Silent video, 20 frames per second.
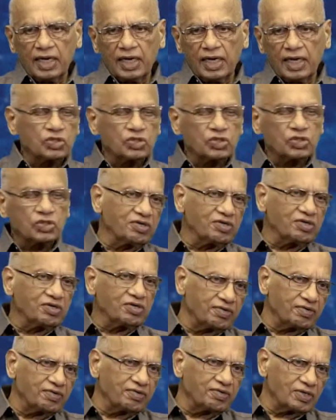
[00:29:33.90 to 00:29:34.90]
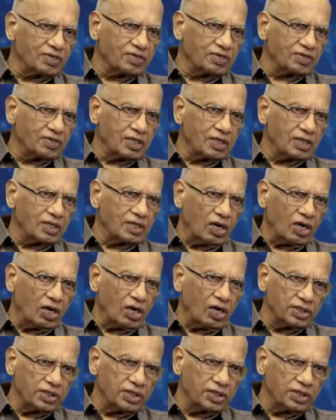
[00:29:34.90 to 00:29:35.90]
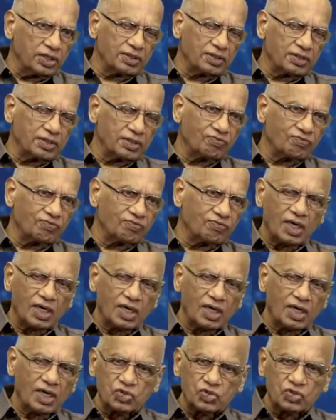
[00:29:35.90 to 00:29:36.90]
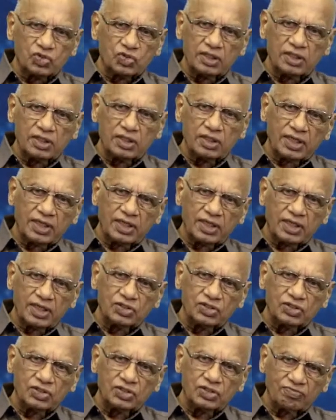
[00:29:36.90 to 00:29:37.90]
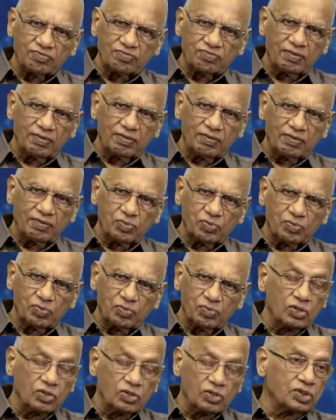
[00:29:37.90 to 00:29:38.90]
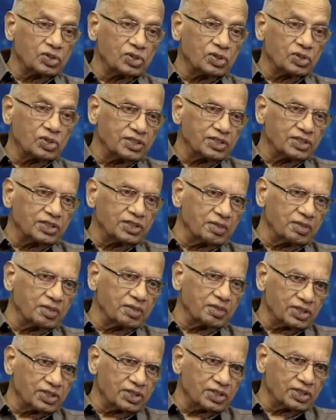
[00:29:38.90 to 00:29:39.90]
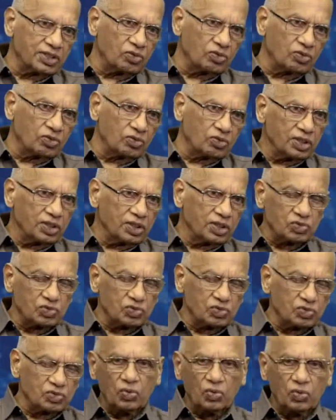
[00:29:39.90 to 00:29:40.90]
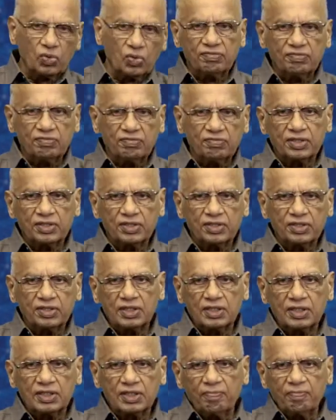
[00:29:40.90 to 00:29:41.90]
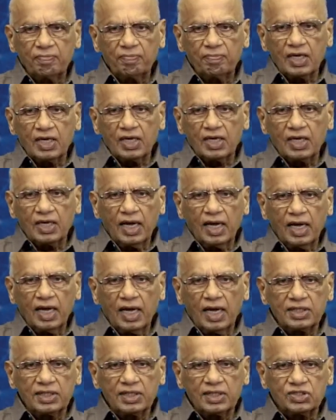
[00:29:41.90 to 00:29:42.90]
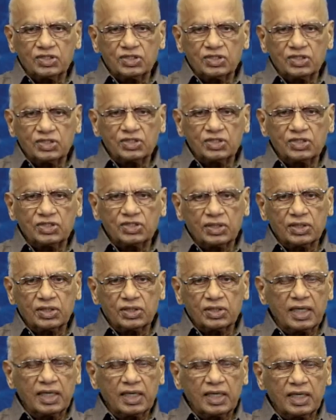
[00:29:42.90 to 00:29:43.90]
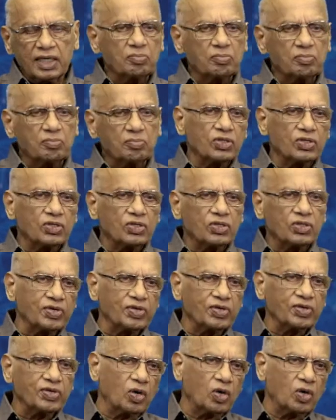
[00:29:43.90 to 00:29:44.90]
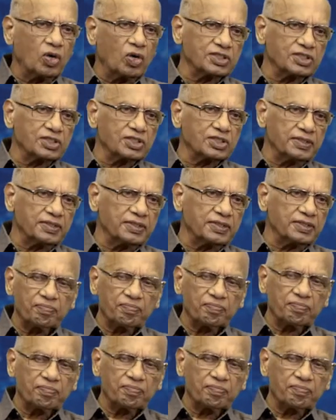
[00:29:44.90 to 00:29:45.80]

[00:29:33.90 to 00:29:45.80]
HAYNES 25 alloy for the housing cage of the valve with no titanium nitride coating. There was no need for it. And the disc is ultra-high molecular weight polyethylene.